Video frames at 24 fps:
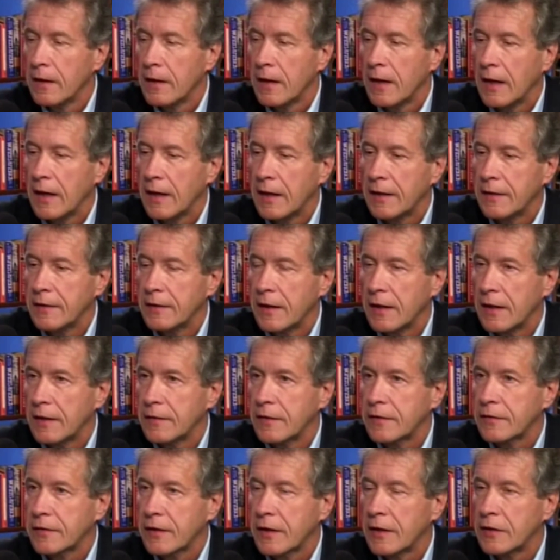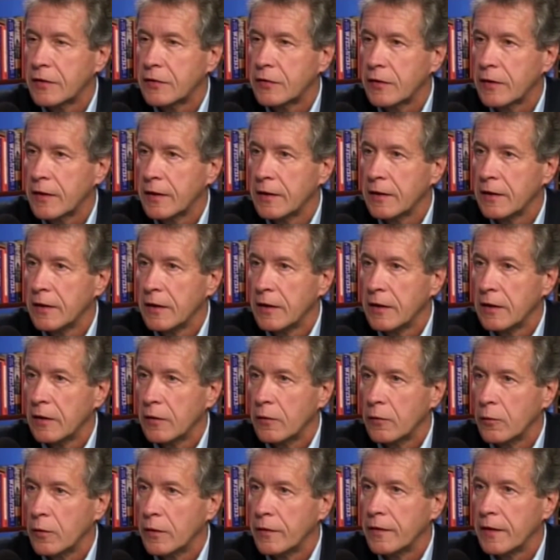and this country
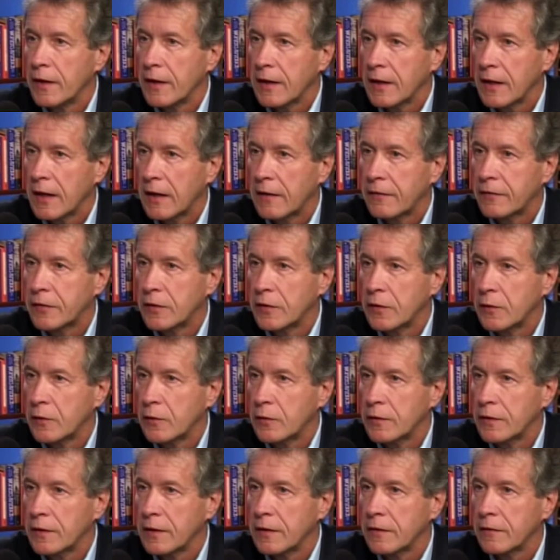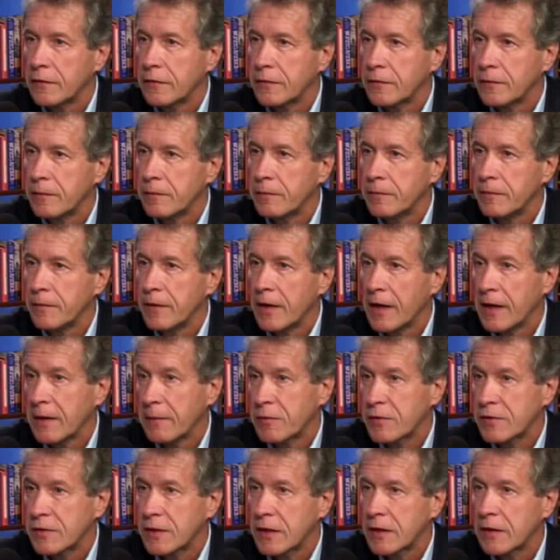would then have to give
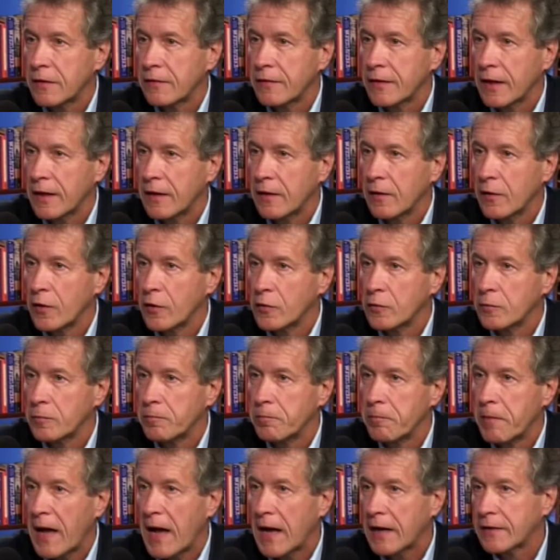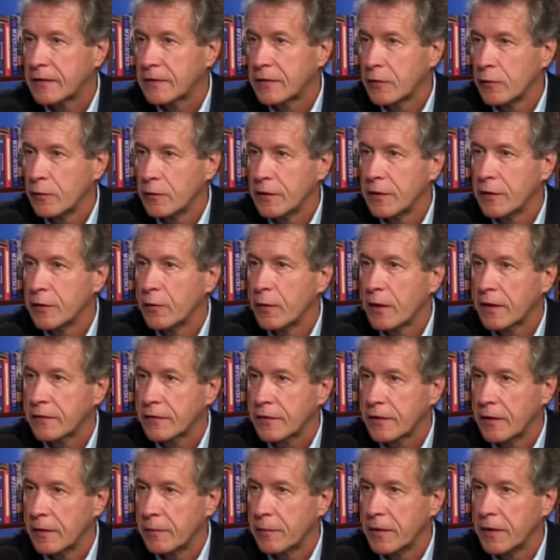90% of that loan back to a U.S.
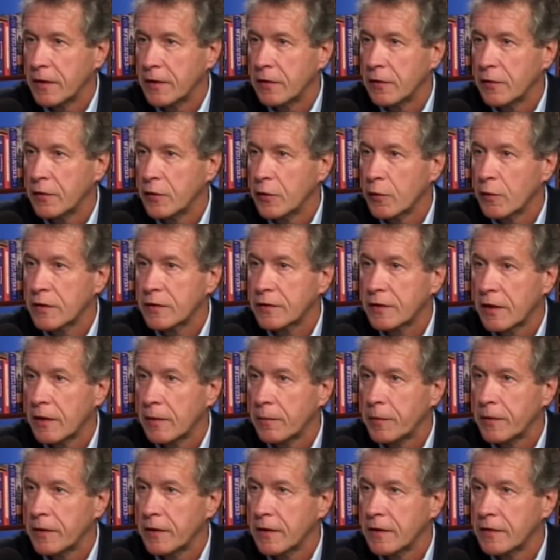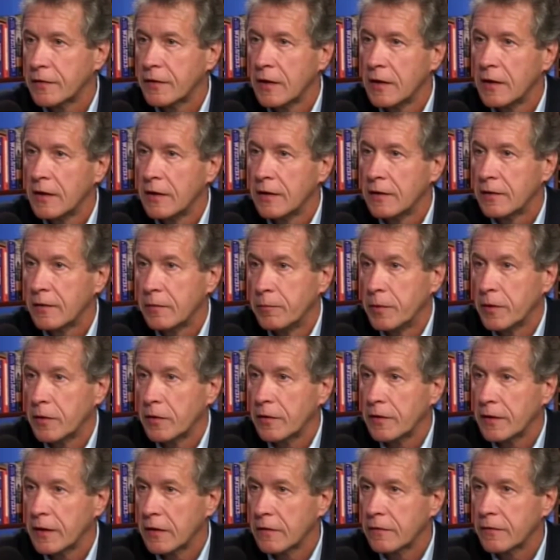company or U.S. companies to build
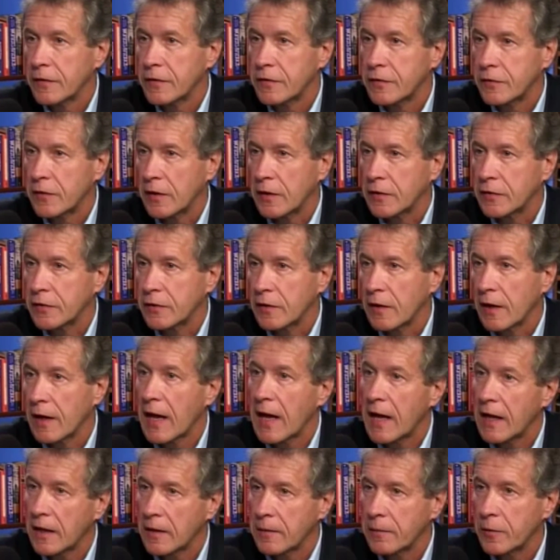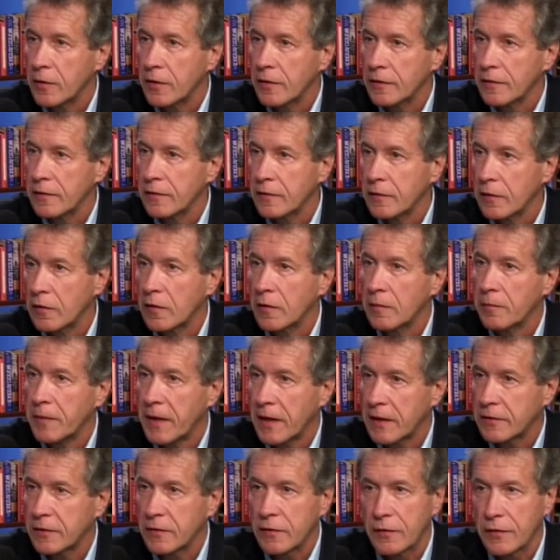the infrastructure, a Halliburton or a
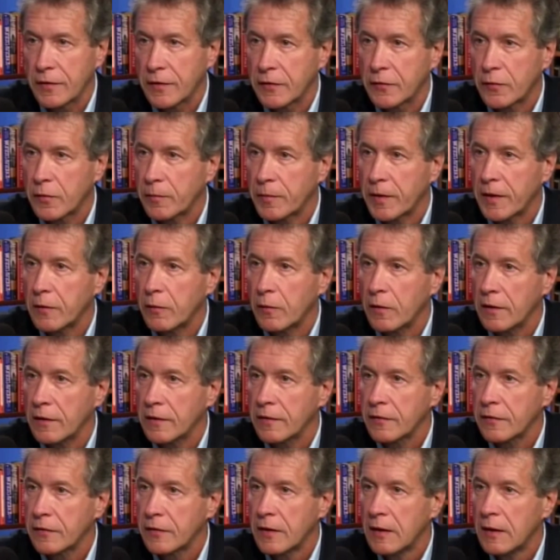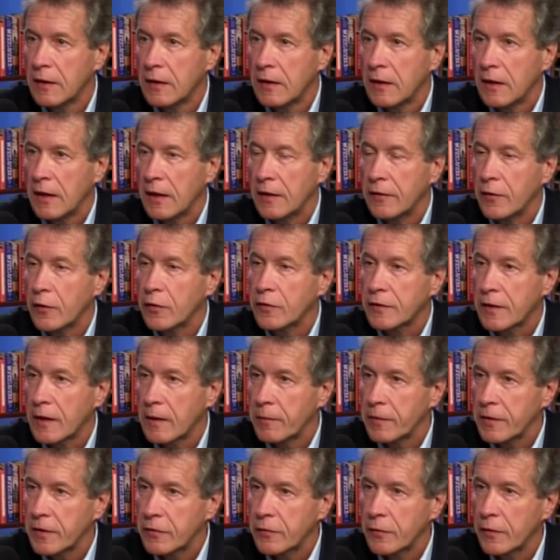Bechtel. These were big ones. And those
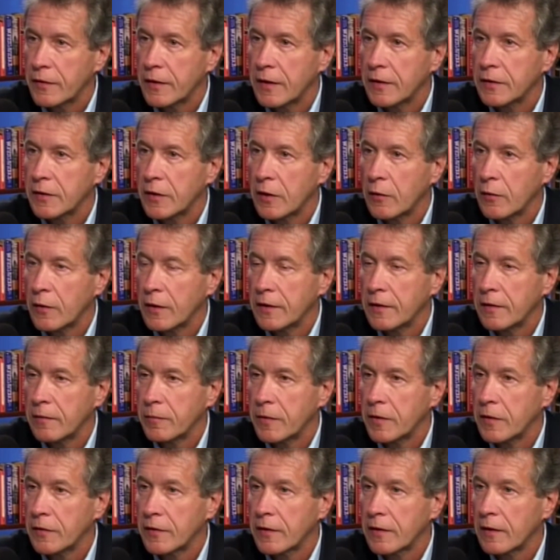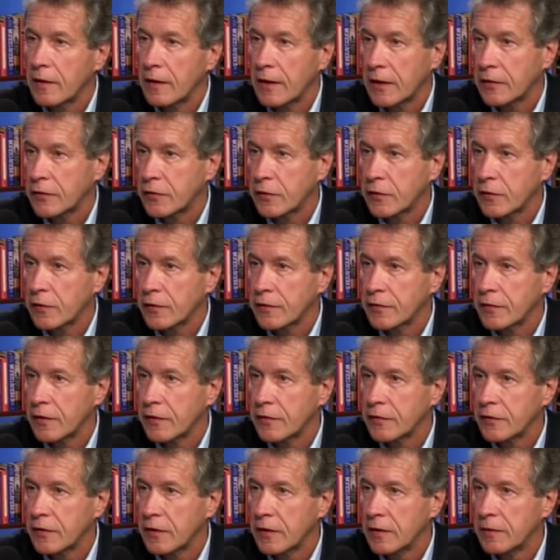companies would then go in and build an electrical
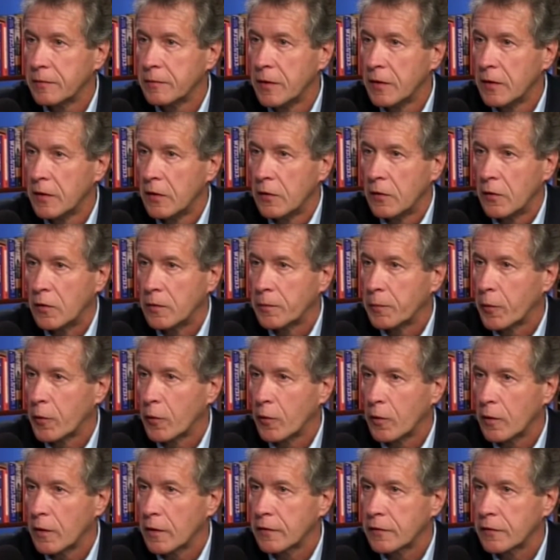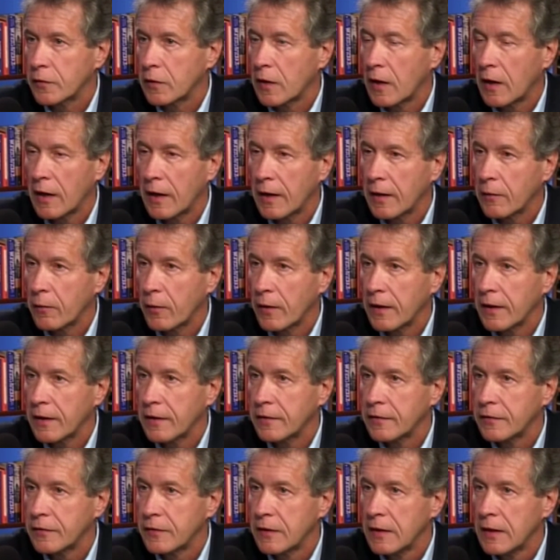system or ports or
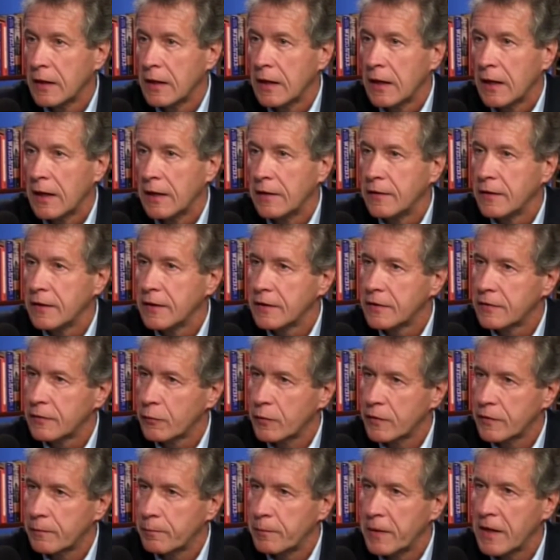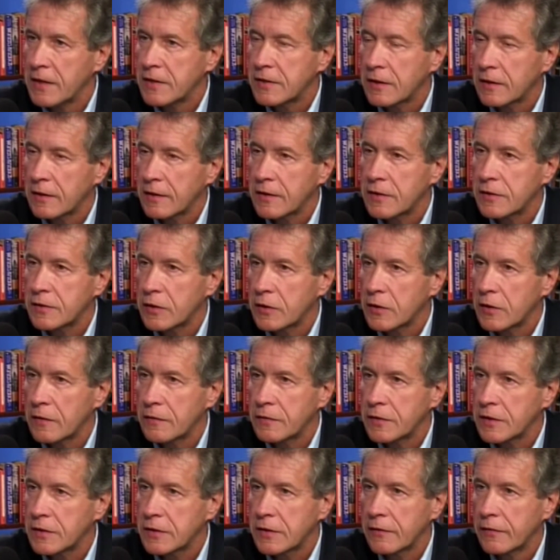highways. And these would basically serve
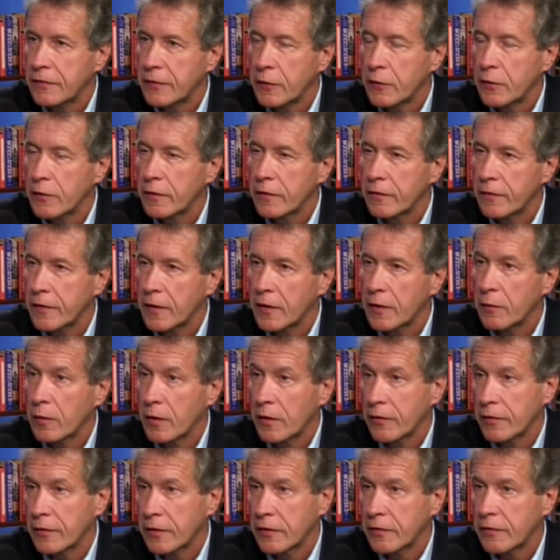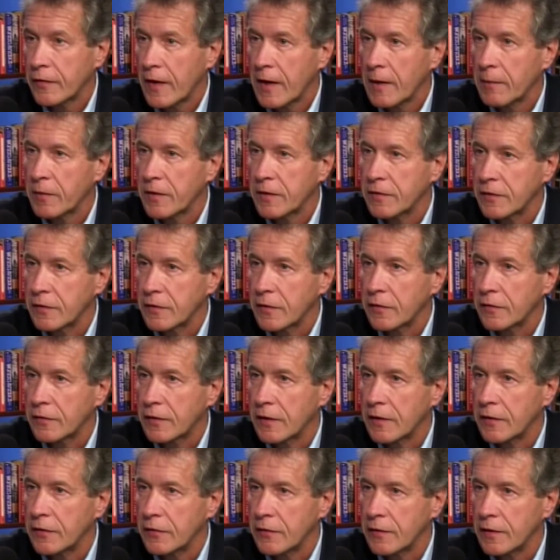just a few of the very wealthiest families in those
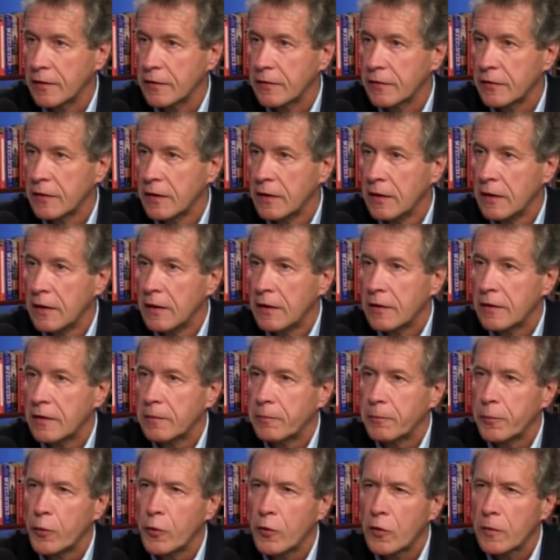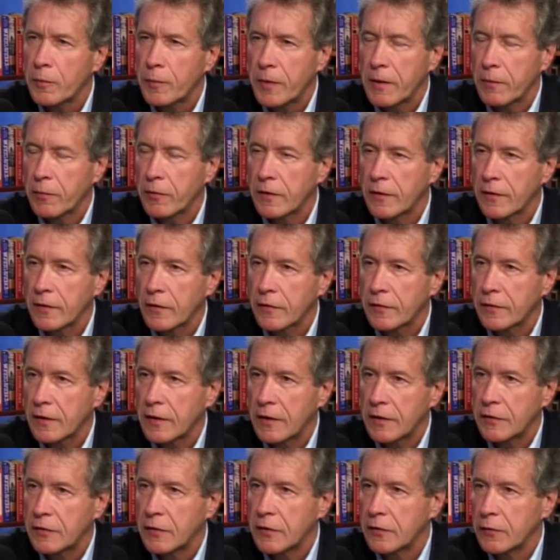countries. The poor people in those
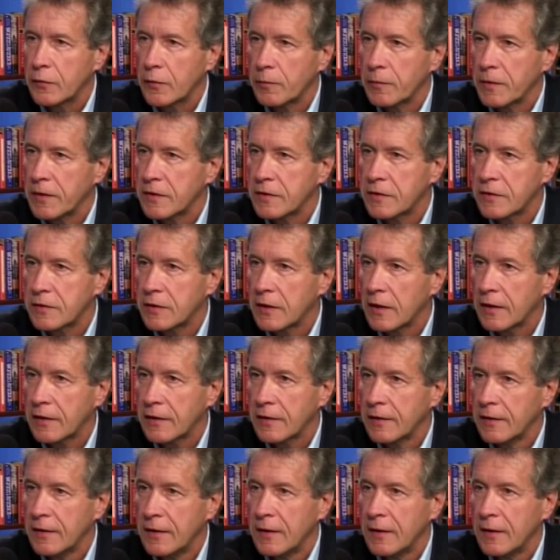countries would be stuck